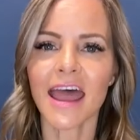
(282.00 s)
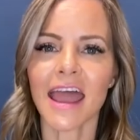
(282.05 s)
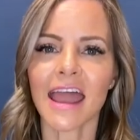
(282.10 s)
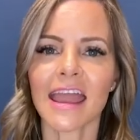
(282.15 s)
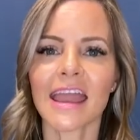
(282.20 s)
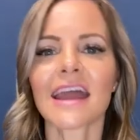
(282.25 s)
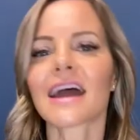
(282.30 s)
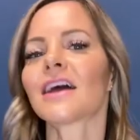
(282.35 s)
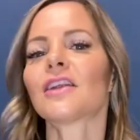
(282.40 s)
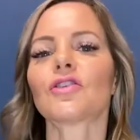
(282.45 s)

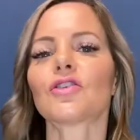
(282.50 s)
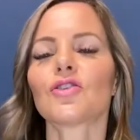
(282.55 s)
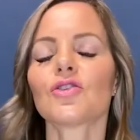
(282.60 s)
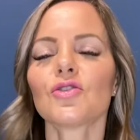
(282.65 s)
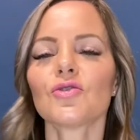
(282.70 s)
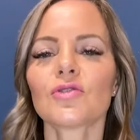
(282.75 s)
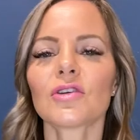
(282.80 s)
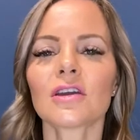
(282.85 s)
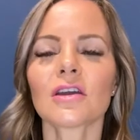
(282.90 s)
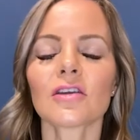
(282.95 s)
And
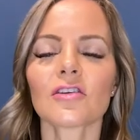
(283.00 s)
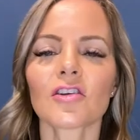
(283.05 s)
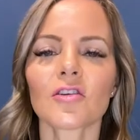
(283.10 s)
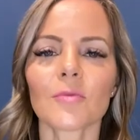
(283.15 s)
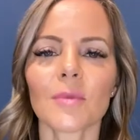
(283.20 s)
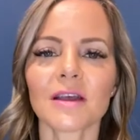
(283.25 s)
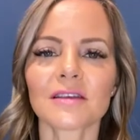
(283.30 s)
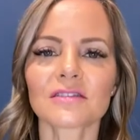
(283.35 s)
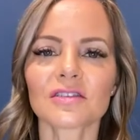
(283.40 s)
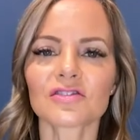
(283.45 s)
you can get
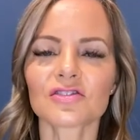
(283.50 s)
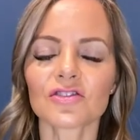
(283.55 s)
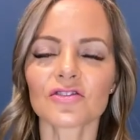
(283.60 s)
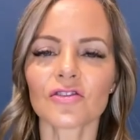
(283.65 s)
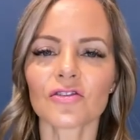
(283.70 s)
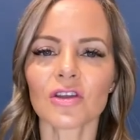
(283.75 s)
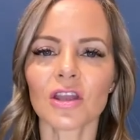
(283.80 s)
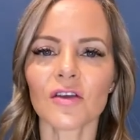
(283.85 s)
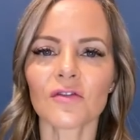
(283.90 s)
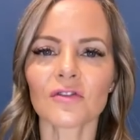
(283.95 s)
your message and
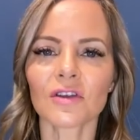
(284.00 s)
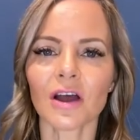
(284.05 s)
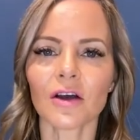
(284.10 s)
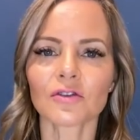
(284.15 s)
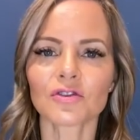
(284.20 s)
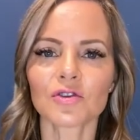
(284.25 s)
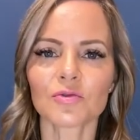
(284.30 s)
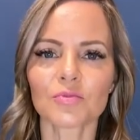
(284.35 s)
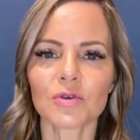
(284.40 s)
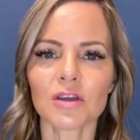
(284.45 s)
your gift
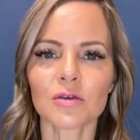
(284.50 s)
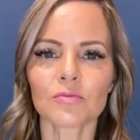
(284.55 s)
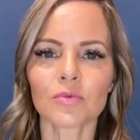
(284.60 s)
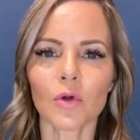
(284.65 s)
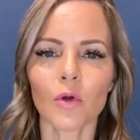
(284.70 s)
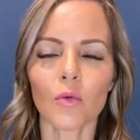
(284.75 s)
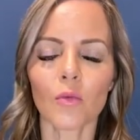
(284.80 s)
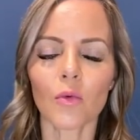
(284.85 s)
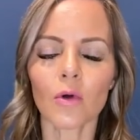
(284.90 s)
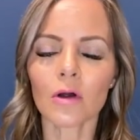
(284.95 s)
out to
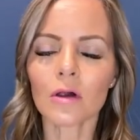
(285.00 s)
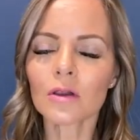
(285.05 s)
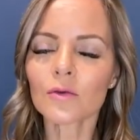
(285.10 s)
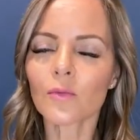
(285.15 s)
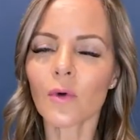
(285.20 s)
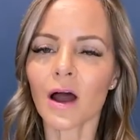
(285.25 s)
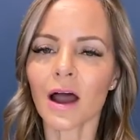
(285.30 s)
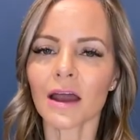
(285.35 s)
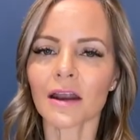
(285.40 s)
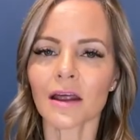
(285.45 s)
people
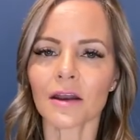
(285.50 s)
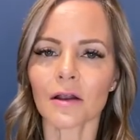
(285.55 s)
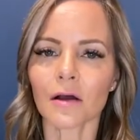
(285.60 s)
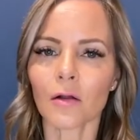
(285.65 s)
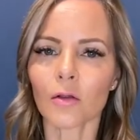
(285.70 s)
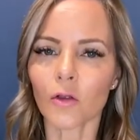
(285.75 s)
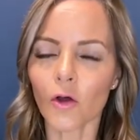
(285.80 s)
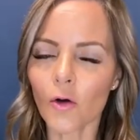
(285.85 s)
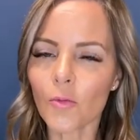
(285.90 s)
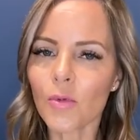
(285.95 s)
worldwide on a
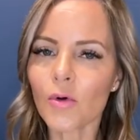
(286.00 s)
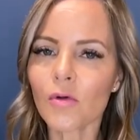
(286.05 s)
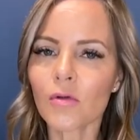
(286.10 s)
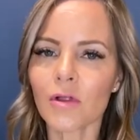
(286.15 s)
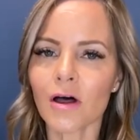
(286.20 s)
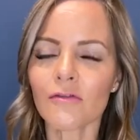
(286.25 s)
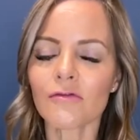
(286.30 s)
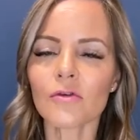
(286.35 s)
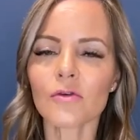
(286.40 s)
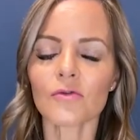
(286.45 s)
global
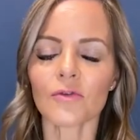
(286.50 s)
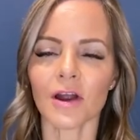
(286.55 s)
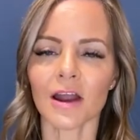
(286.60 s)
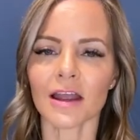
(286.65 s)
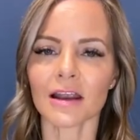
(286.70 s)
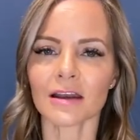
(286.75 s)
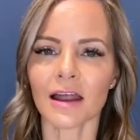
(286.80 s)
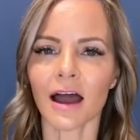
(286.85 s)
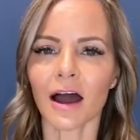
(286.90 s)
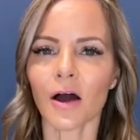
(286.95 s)
level
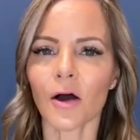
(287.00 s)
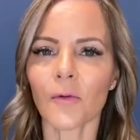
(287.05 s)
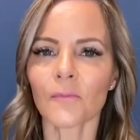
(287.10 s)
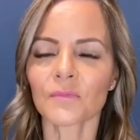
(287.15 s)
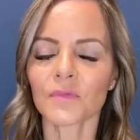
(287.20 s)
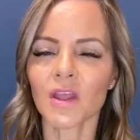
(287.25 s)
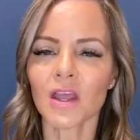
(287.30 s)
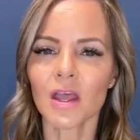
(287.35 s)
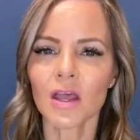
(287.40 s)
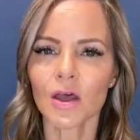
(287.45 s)
right
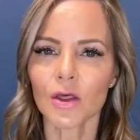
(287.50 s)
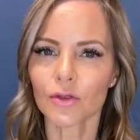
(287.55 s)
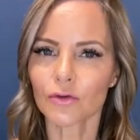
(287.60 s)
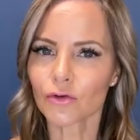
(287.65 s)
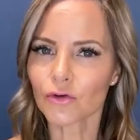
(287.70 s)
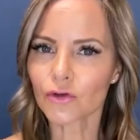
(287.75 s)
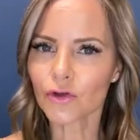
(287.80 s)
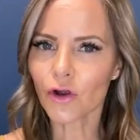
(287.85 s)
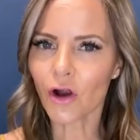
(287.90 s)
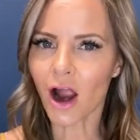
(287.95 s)
now
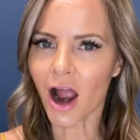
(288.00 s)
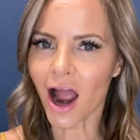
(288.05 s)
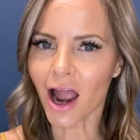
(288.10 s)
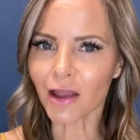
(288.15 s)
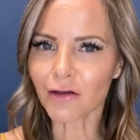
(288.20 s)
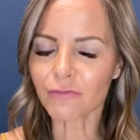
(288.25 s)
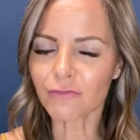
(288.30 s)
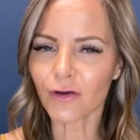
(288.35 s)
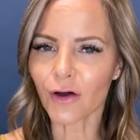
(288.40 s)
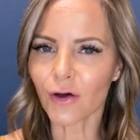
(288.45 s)
through your
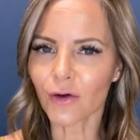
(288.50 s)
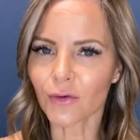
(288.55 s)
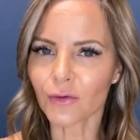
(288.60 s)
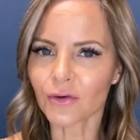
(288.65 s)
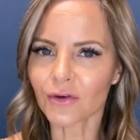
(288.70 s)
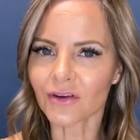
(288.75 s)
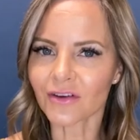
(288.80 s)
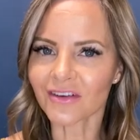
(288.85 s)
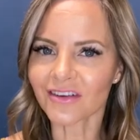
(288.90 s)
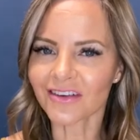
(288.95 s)

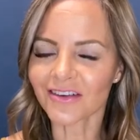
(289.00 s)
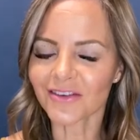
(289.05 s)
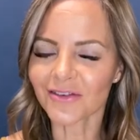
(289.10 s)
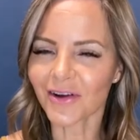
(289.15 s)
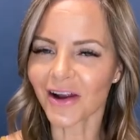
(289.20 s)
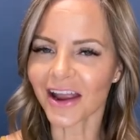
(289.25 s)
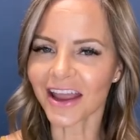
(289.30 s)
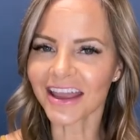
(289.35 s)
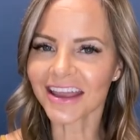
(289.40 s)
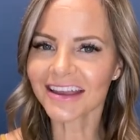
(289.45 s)
iPhone,
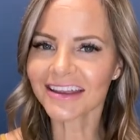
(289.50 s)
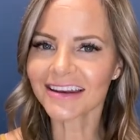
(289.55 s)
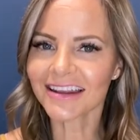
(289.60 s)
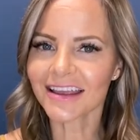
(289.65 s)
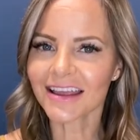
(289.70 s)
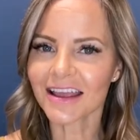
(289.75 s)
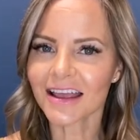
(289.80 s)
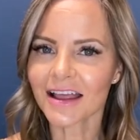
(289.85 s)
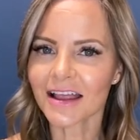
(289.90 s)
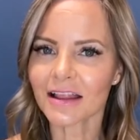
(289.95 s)
right?
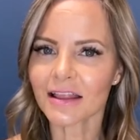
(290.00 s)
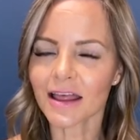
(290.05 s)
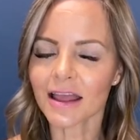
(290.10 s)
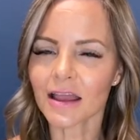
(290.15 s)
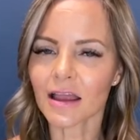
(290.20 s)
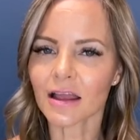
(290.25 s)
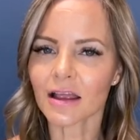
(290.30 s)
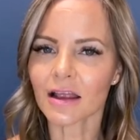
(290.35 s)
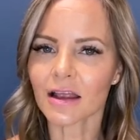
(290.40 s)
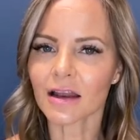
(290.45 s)

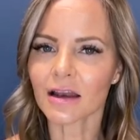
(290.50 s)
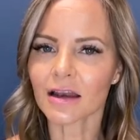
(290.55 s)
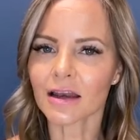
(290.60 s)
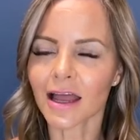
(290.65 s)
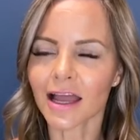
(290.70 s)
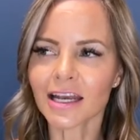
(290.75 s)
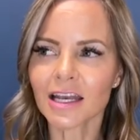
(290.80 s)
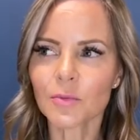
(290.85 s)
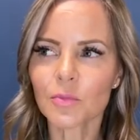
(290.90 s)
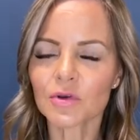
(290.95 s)
Like
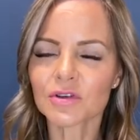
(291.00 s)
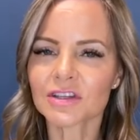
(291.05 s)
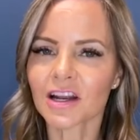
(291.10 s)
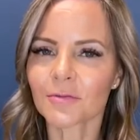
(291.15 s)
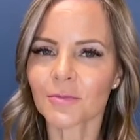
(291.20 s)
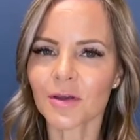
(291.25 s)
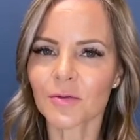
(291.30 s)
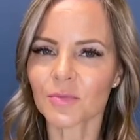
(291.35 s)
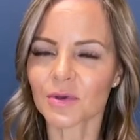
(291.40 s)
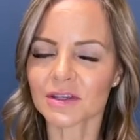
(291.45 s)

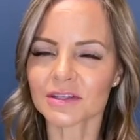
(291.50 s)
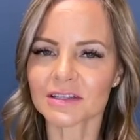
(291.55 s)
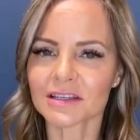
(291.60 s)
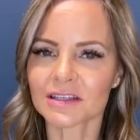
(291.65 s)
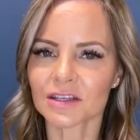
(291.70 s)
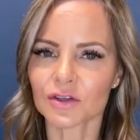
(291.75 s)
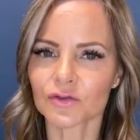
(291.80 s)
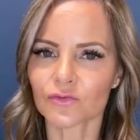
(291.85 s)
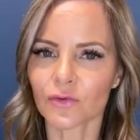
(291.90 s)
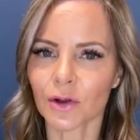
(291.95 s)
90% of my
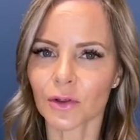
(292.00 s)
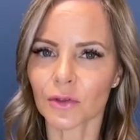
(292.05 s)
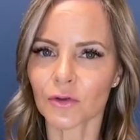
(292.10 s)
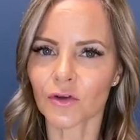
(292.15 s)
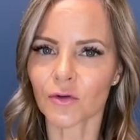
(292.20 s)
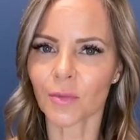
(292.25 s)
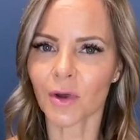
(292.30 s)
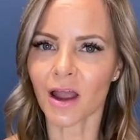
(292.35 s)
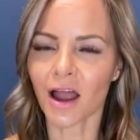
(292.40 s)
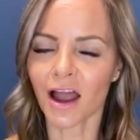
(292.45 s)
business is run
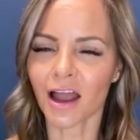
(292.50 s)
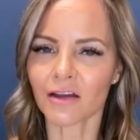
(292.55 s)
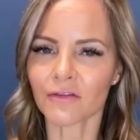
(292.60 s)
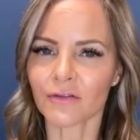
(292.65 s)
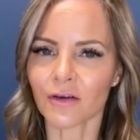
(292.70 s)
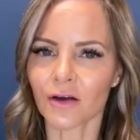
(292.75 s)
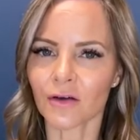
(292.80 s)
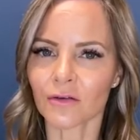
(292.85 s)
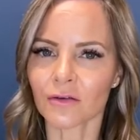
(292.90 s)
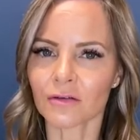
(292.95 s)
through my
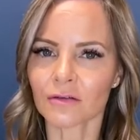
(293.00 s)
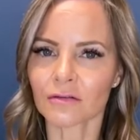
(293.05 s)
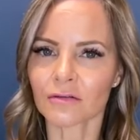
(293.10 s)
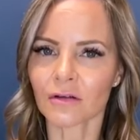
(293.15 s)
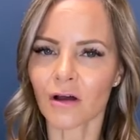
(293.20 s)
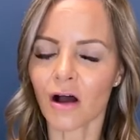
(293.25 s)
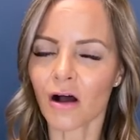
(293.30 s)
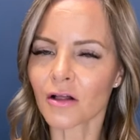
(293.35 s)
iPhone.